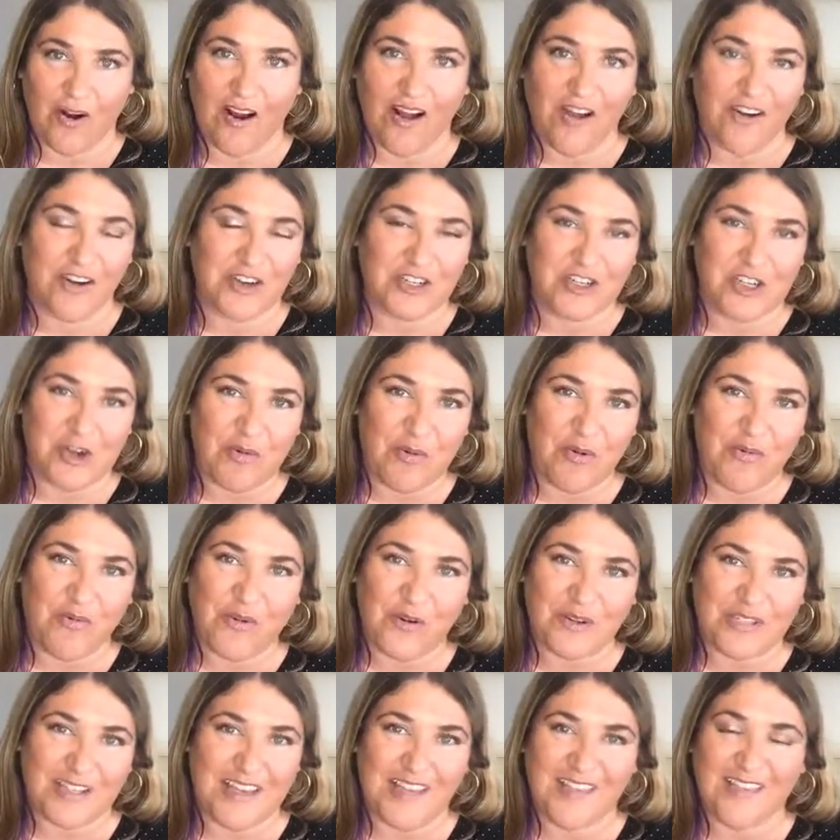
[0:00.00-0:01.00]
On October
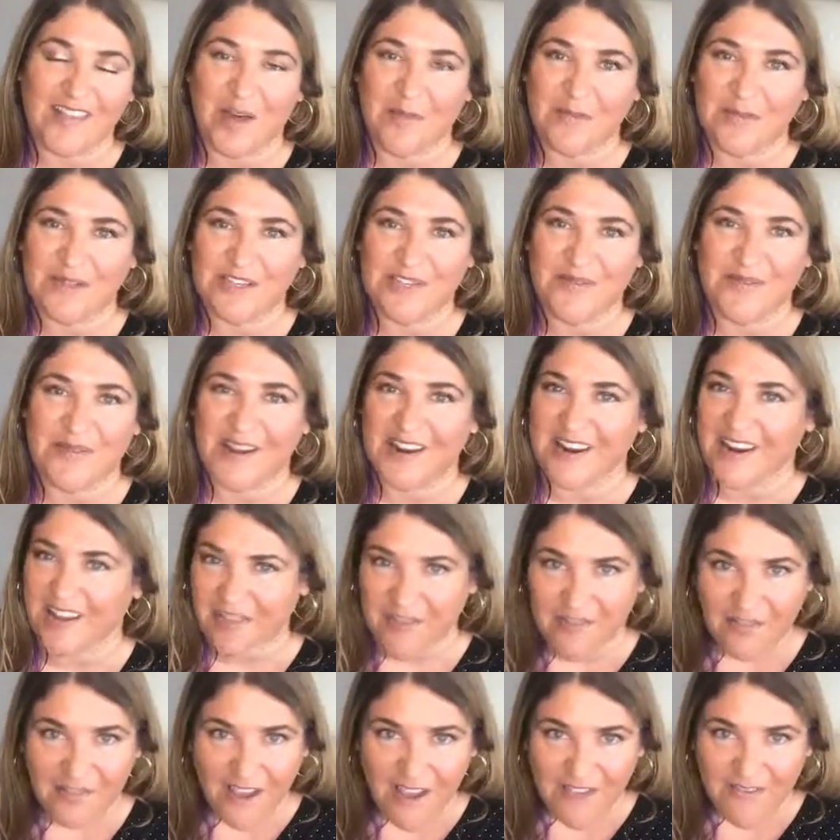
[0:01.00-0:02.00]
14th, I'll be doing
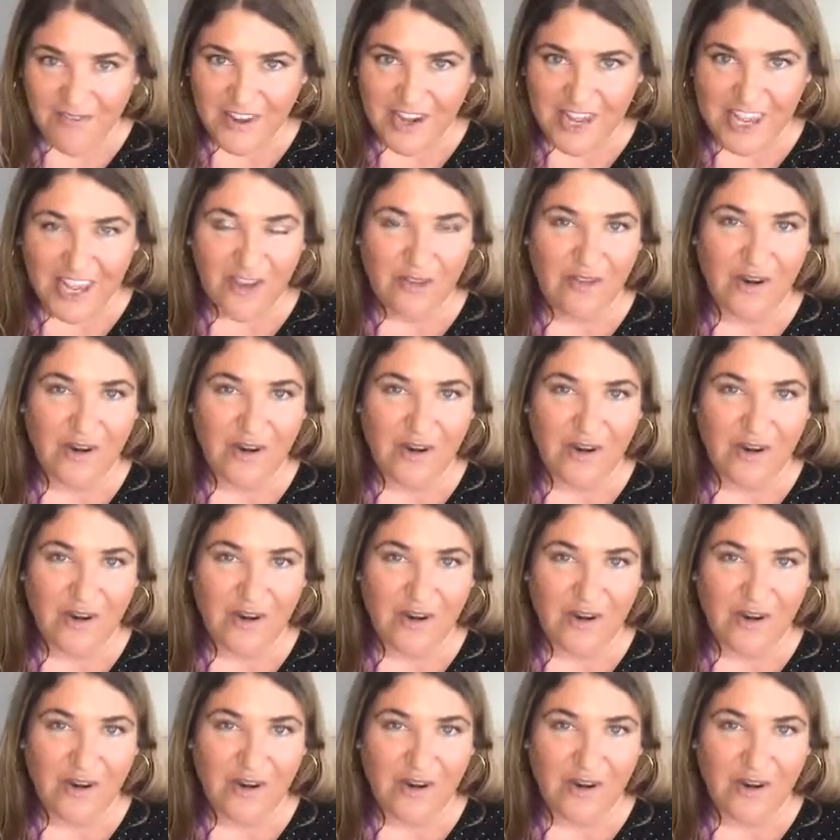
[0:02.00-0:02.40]
another live video,